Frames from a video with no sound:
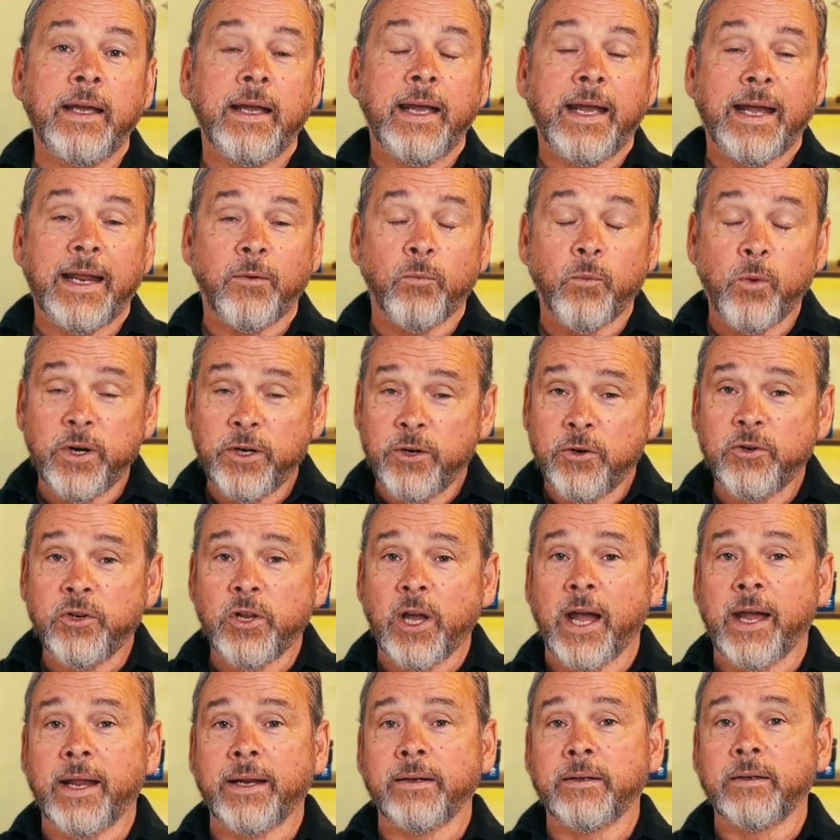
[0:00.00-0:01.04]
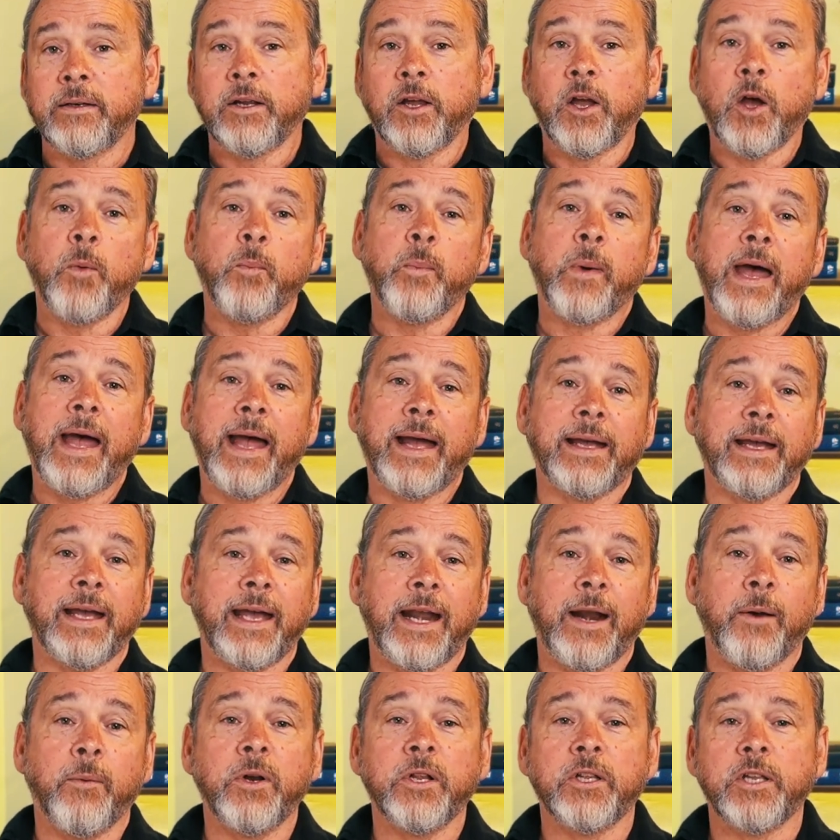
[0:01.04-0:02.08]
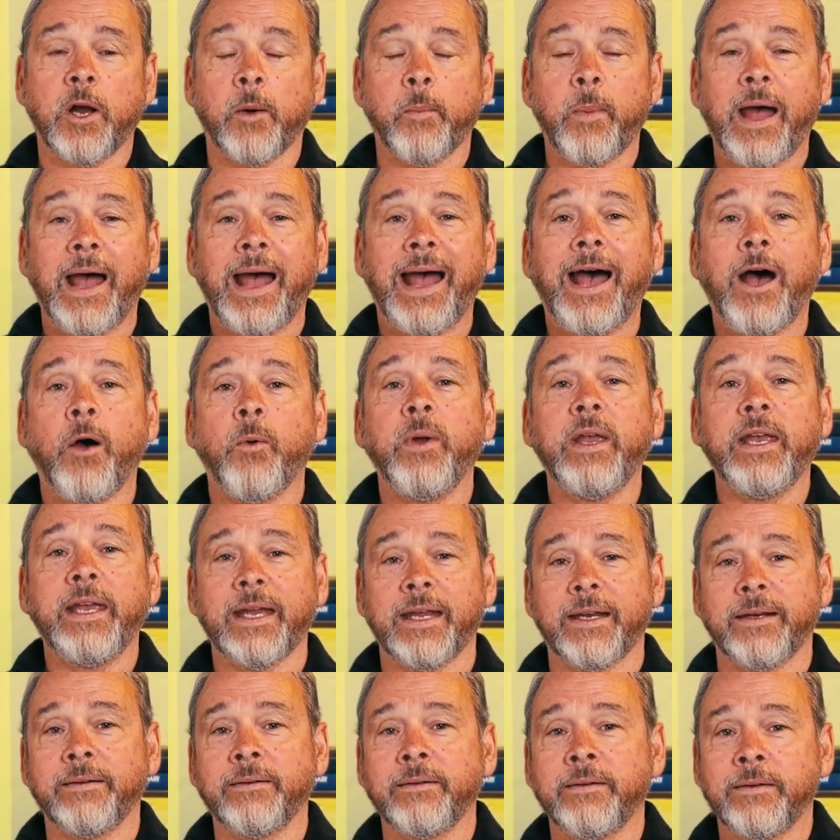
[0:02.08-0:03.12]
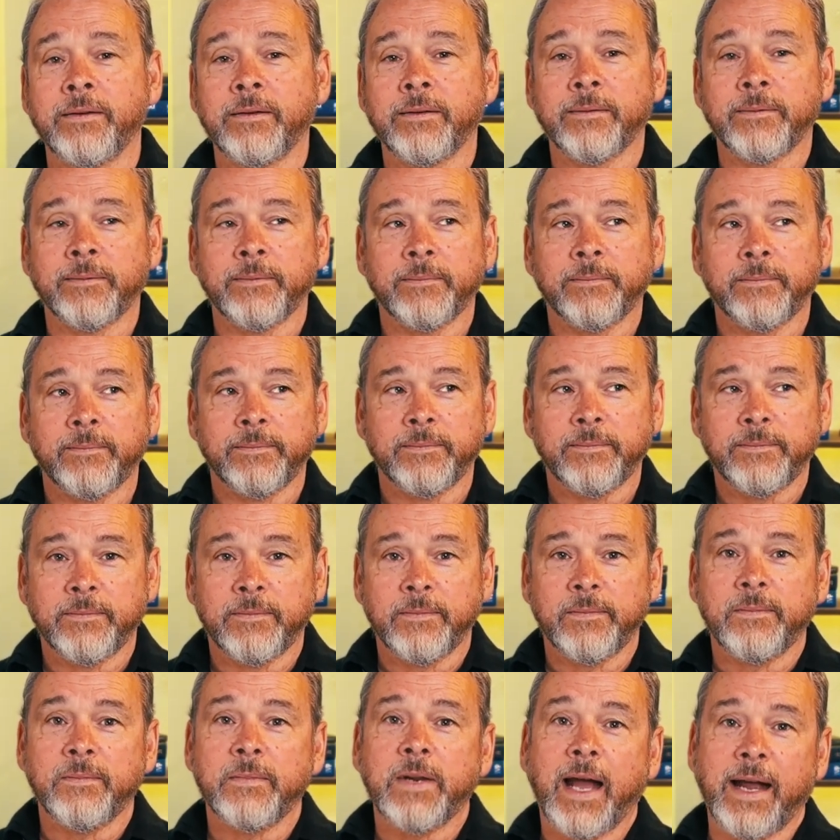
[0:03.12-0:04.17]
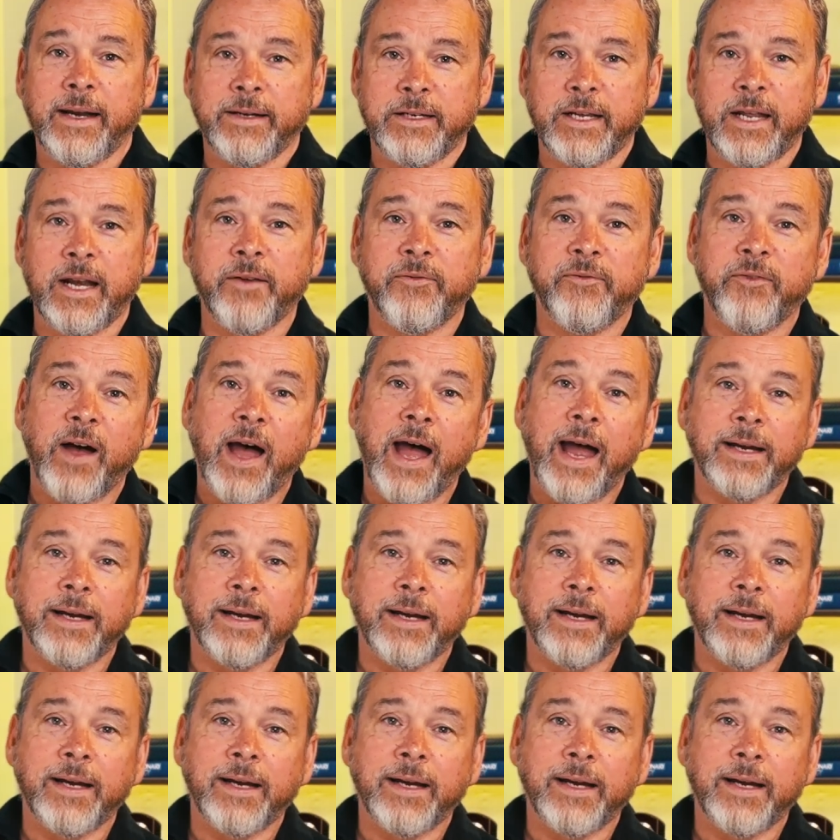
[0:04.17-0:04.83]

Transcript: And when you're done, come back and I want to talk about how we can identify.